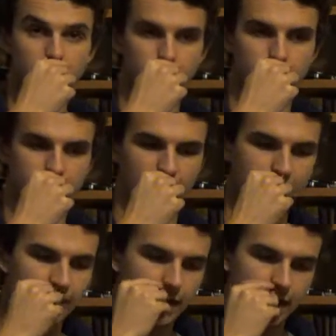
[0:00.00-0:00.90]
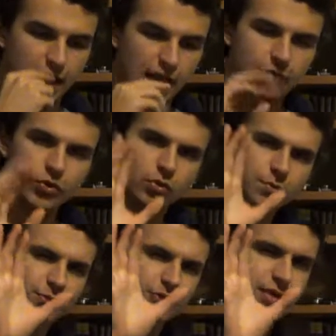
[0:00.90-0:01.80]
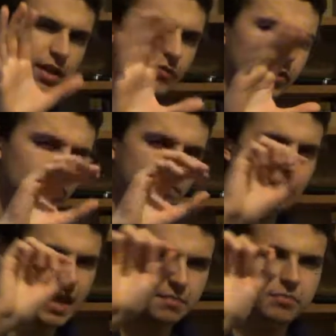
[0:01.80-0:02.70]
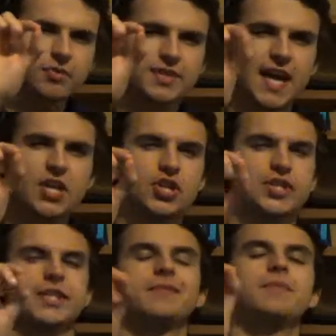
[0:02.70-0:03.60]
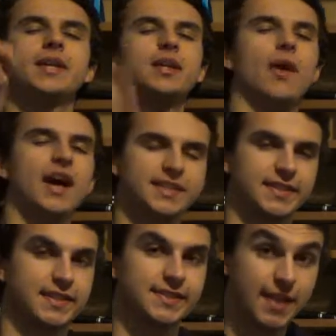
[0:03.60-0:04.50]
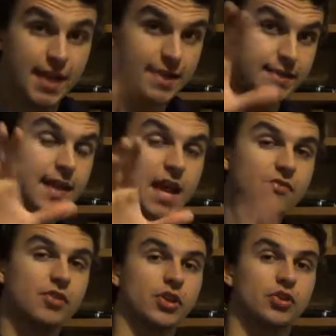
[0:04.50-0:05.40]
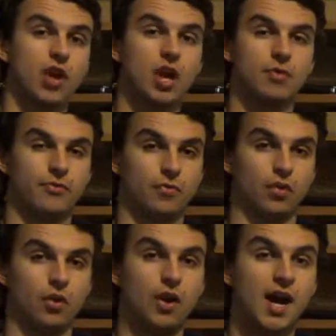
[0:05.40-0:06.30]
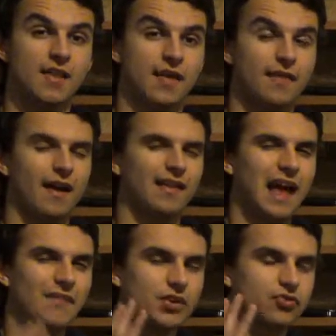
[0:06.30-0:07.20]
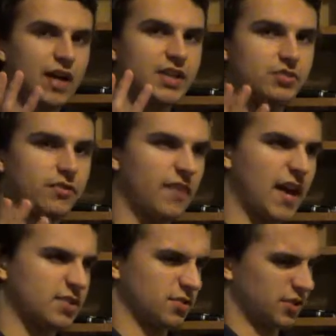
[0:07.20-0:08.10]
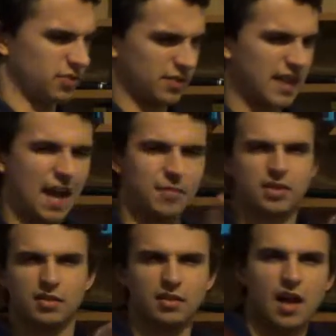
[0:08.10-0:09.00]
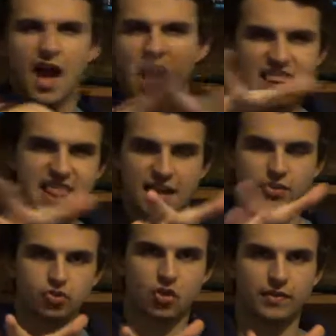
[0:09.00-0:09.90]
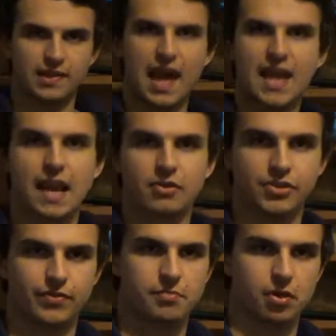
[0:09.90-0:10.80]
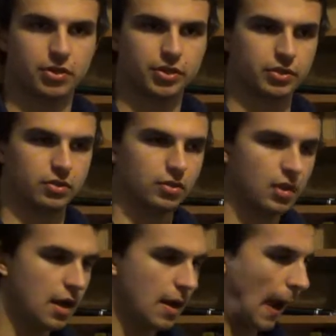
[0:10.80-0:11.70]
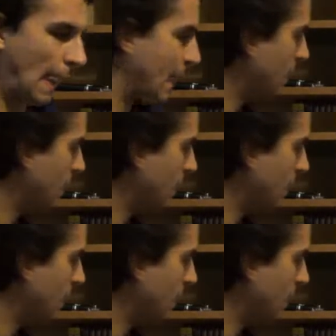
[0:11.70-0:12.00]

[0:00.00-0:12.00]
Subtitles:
Okay? If you make mutations in amino acids nearer the chromophore, then that'll have a greater effect on the sort of chemical electron layout of the molecule, and